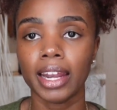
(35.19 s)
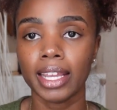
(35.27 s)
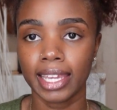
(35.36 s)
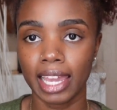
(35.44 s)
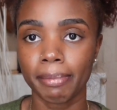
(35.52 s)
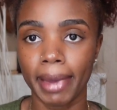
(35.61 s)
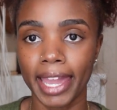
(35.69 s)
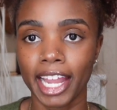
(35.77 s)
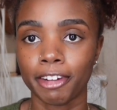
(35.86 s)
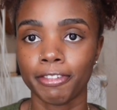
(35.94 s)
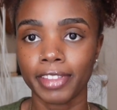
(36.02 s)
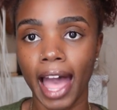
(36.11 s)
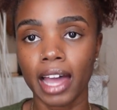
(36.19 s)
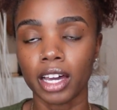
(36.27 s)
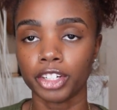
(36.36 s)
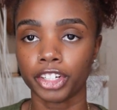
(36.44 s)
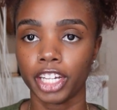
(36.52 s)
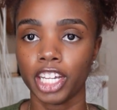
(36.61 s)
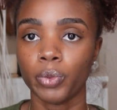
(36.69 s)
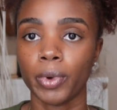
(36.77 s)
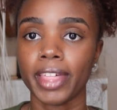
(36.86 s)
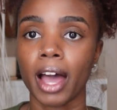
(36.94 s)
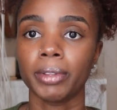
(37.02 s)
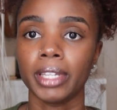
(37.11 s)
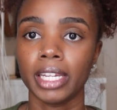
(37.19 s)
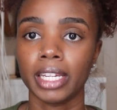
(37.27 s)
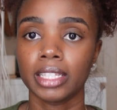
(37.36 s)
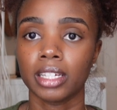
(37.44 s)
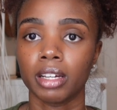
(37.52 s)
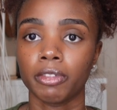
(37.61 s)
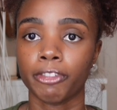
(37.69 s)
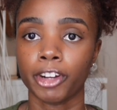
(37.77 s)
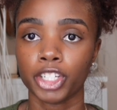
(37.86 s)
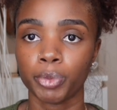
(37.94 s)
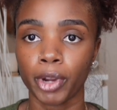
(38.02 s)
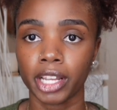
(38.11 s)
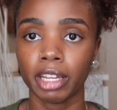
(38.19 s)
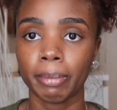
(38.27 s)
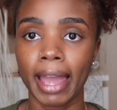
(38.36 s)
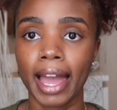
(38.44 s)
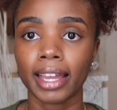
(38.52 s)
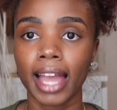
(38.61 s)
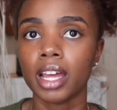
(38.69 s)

to get my hair flat underneath without needing to French braid it back